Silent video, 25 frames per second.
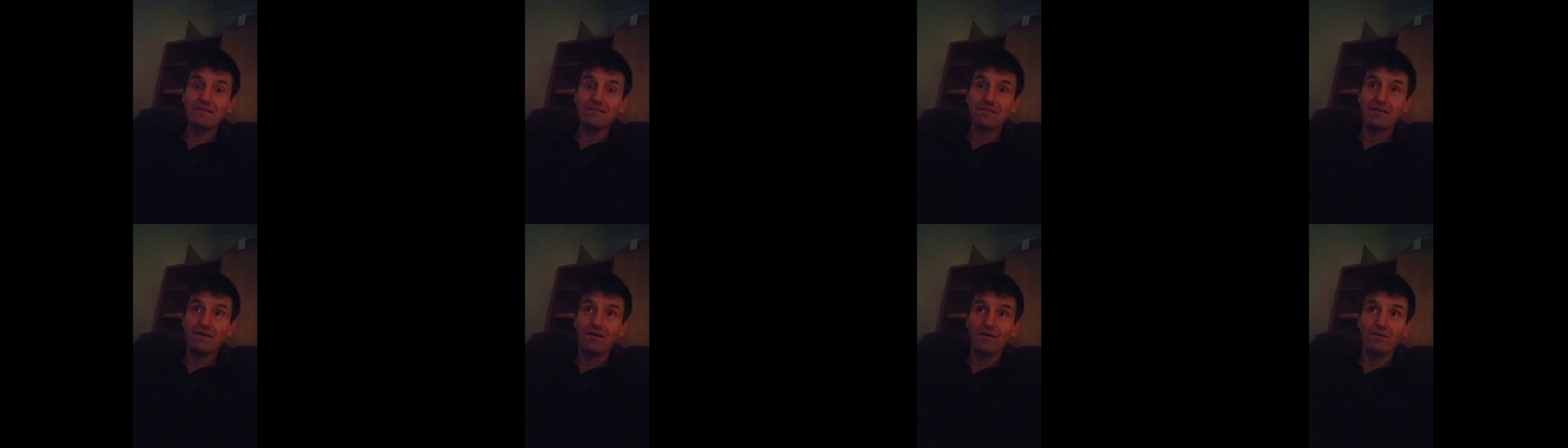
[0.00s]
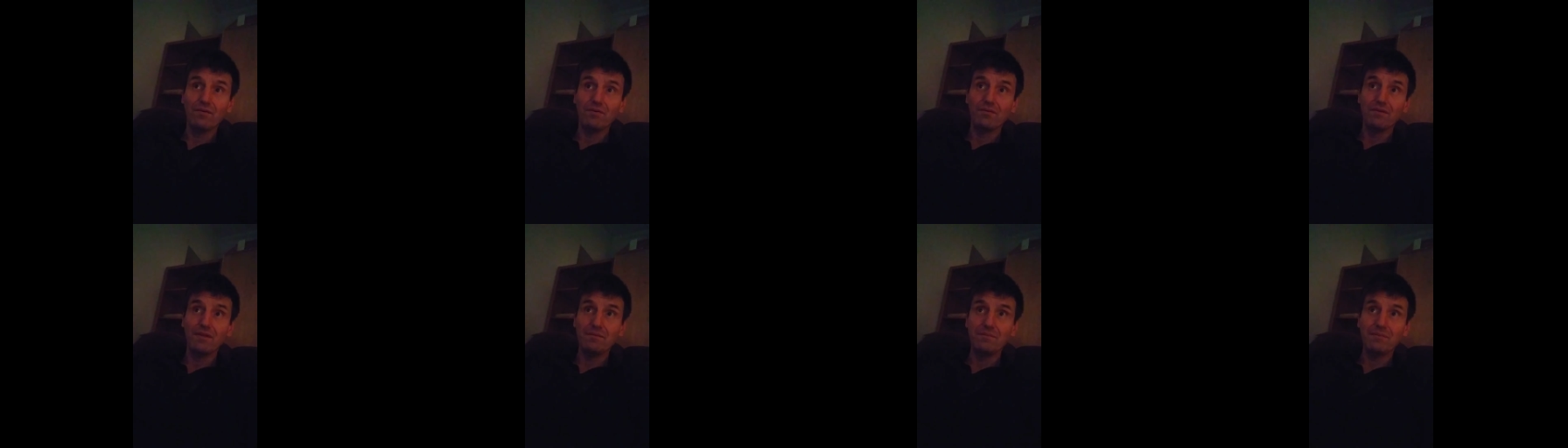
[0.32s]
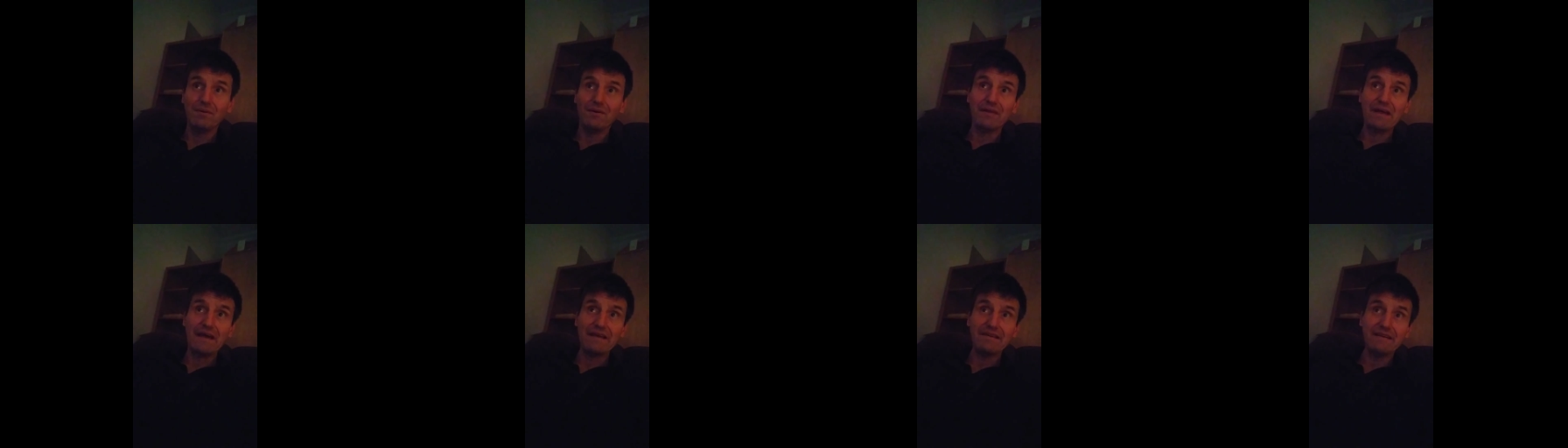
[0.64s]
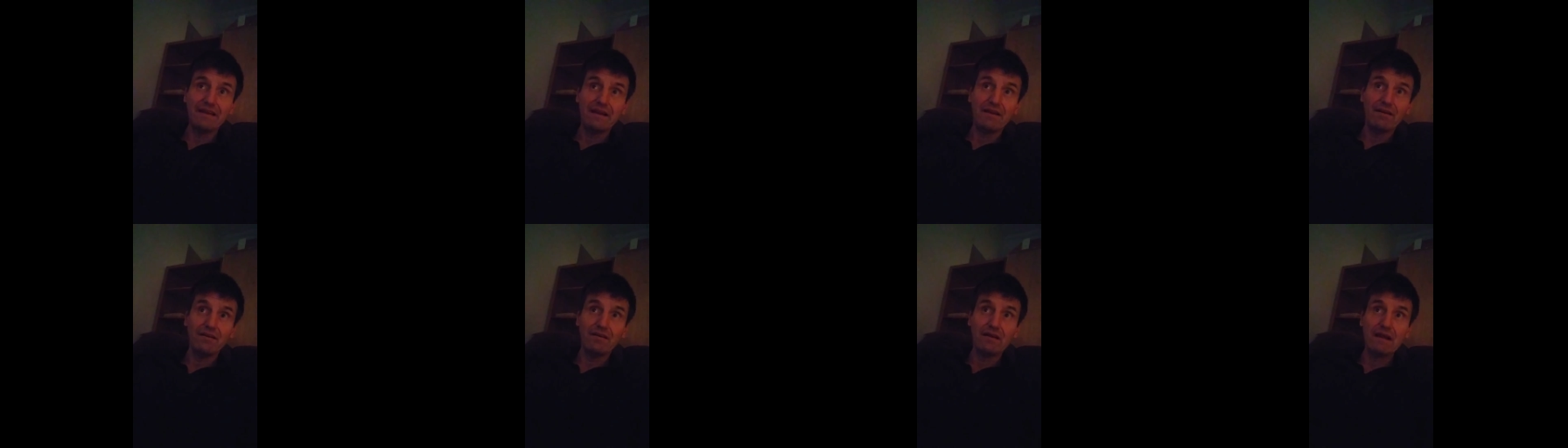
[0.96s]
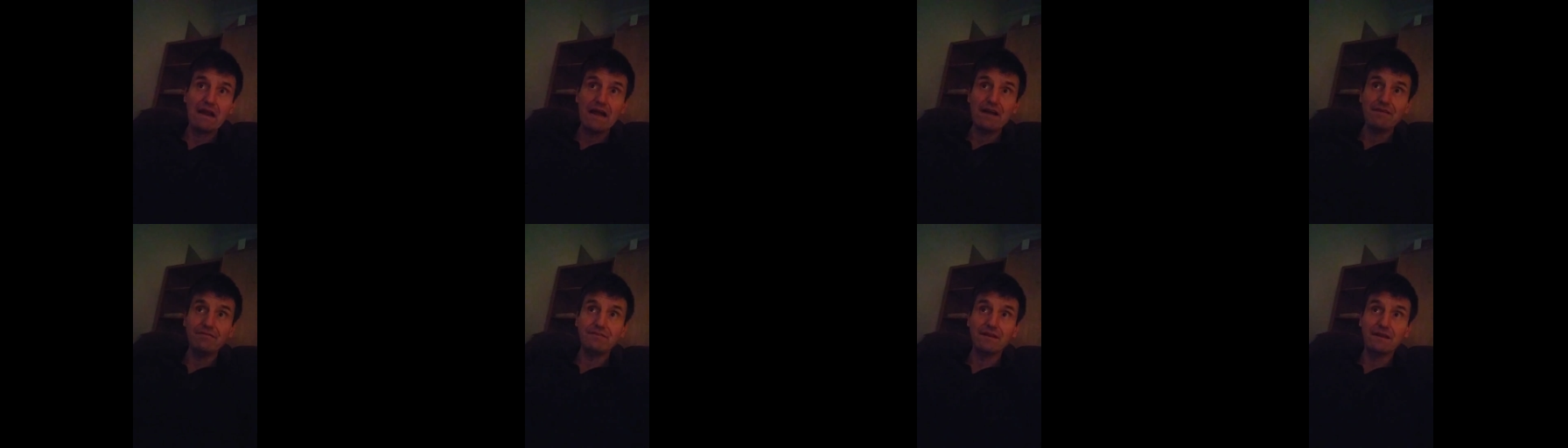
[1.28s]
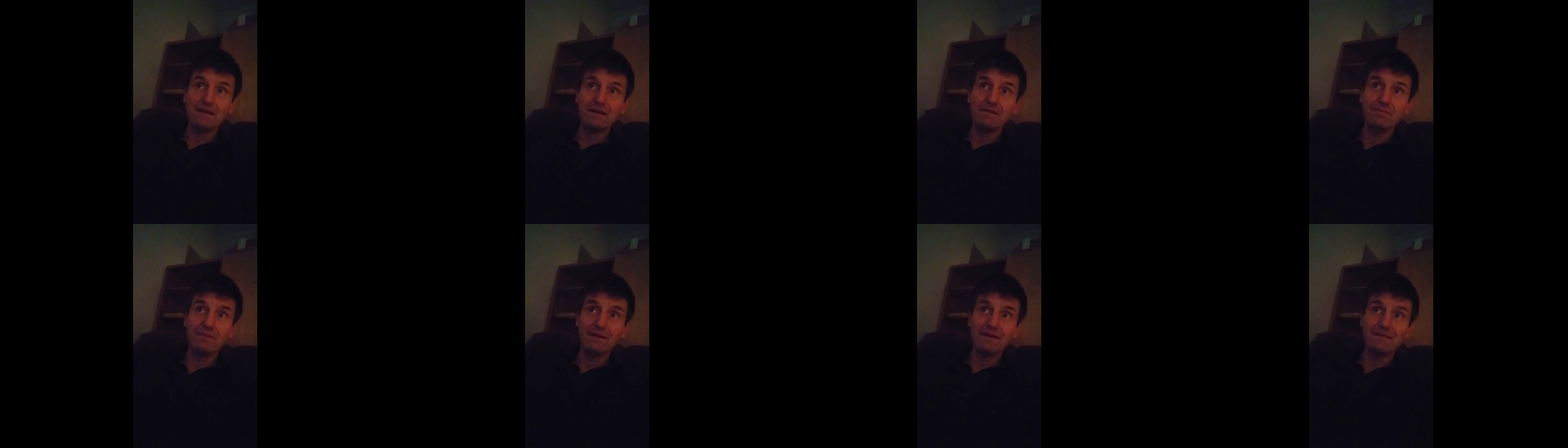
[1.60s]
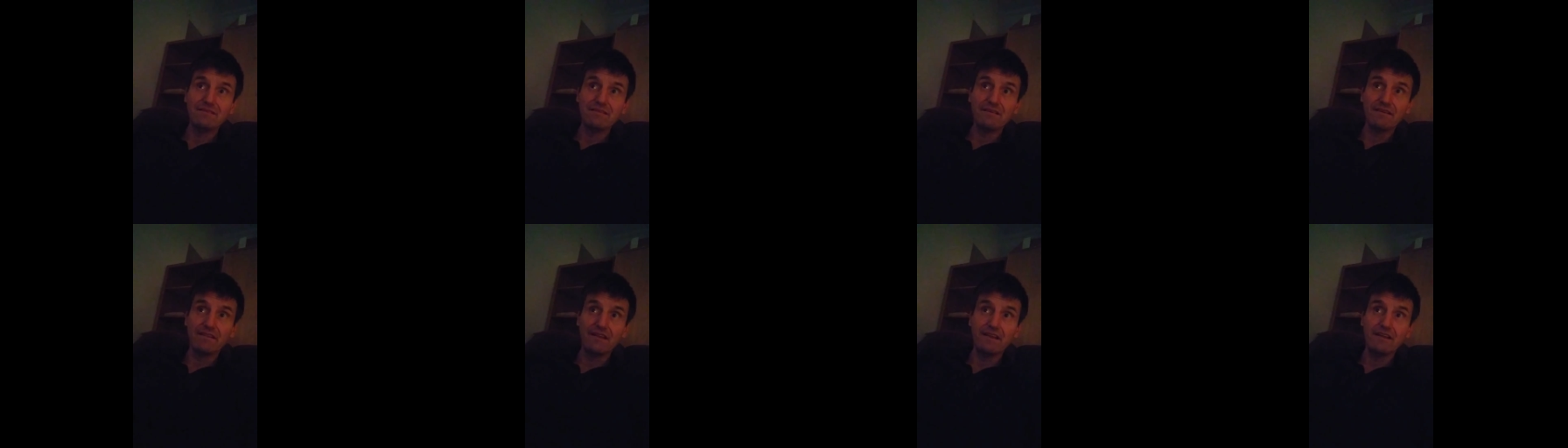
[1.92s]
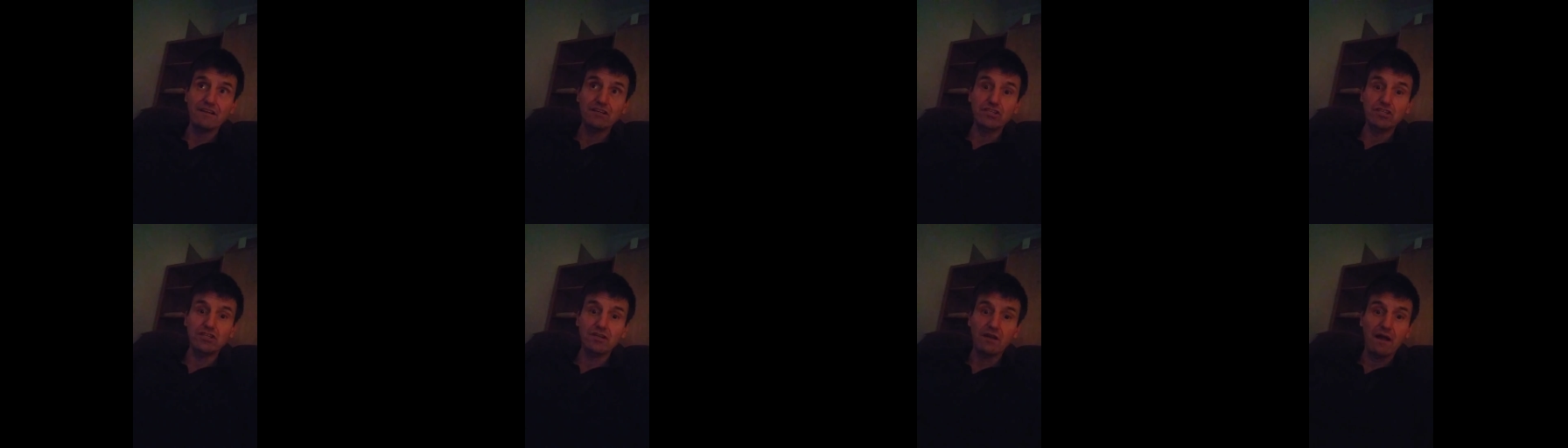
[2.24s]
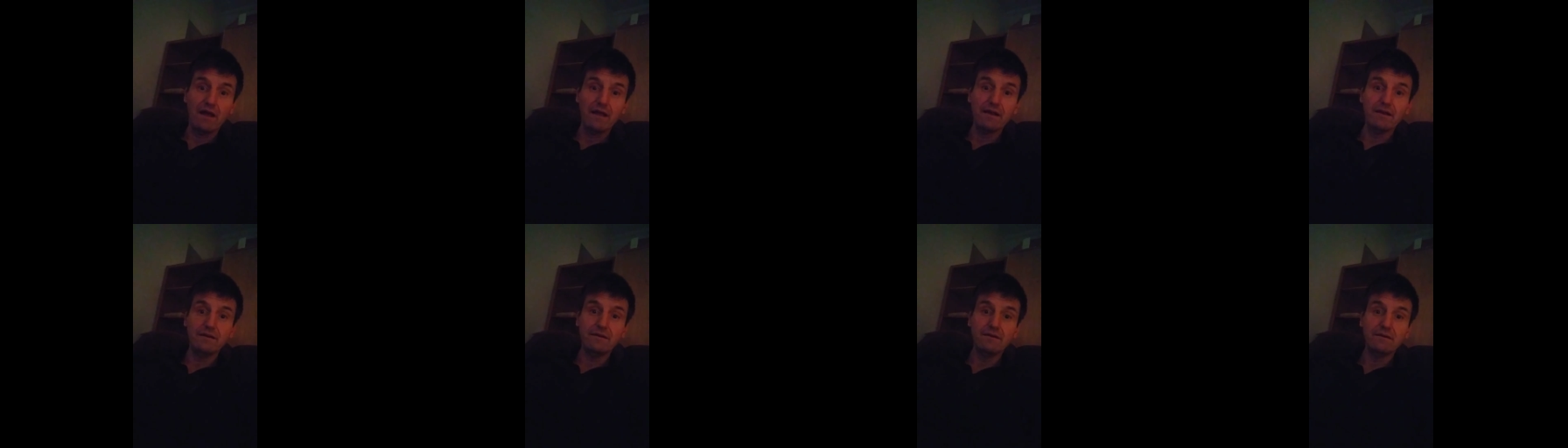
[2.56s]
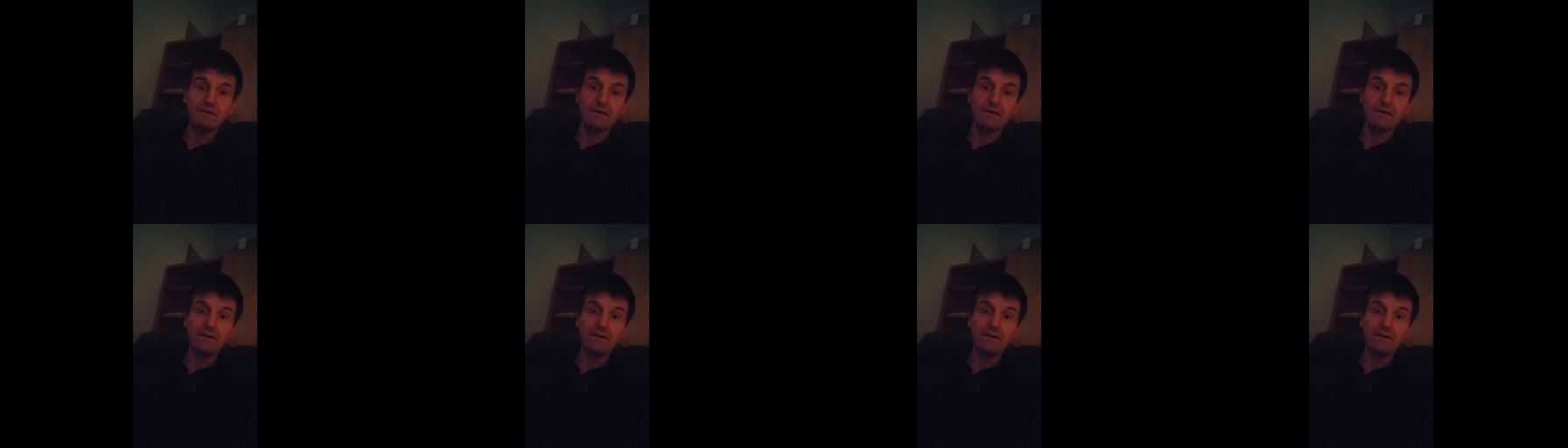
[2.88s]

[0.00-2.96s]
so they built anti-aircraft and basically shot